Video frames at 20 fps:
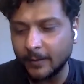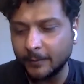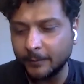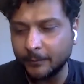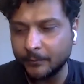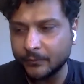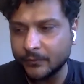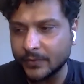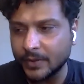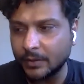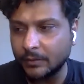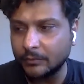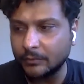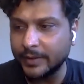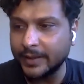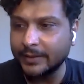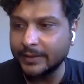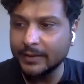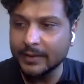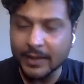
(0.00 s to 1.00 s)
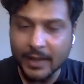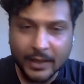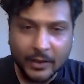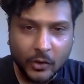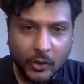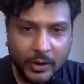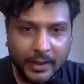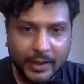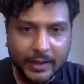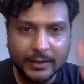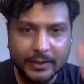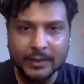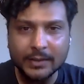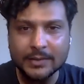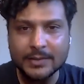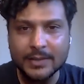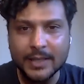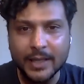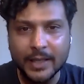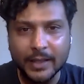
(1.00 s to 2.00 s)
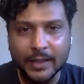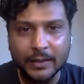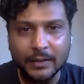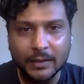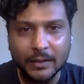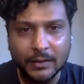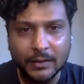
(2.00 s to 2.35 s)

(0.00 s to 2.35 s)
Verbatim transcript: Um, uh, where Dinyar Contractor is there,